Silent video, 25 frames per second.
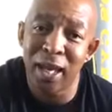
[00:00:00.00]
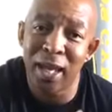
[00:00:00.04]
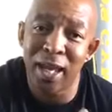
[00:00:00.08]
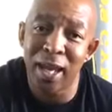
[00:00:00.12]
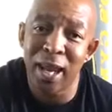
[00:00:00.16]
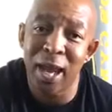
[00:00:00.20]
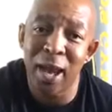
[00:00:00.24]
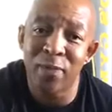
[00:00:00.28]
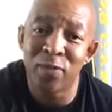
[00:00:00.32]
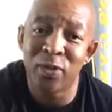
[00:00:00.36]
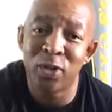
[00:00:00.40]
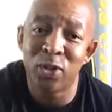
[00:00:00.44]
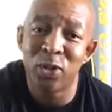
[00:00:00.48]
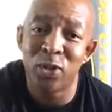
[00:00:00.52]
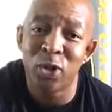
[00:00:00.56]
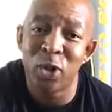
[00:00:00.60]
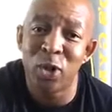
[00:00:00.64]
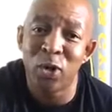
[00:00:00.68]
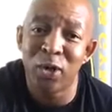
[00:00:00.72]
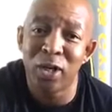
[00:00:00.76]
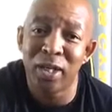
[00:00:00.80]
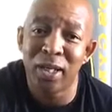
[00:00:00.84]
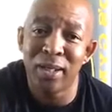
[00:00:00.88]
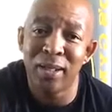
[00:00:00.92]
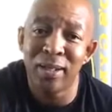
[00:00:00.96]
have the
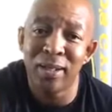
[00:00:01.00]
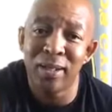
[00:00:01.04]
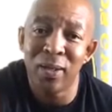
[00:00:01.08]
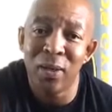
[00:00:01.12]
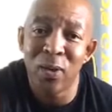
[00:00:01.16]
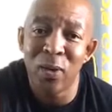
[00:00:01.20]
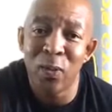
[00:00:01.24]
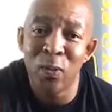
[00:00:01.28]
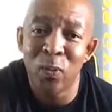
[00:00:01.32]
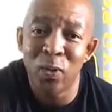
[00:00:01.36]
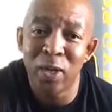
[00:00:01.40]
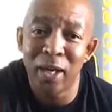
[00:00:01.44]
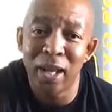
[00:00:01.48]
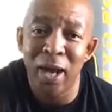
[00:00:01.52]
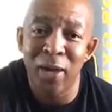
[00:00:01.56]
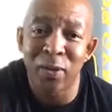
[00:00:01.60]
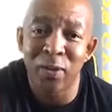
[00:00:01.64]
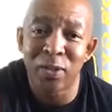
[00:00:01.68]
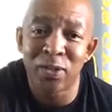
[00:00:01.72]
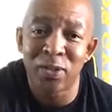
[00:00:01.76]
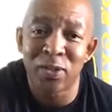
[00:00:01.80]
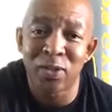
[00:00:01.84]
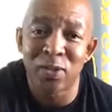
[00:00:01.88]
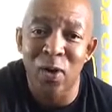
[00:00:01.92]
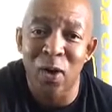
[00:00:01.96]
journey without a
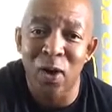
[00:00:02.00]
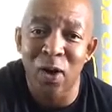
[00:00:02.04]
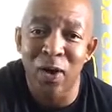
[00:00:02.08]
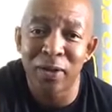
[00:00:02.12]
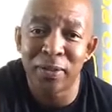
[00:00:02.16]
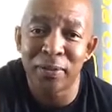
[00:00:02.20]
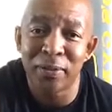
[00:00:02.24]
start.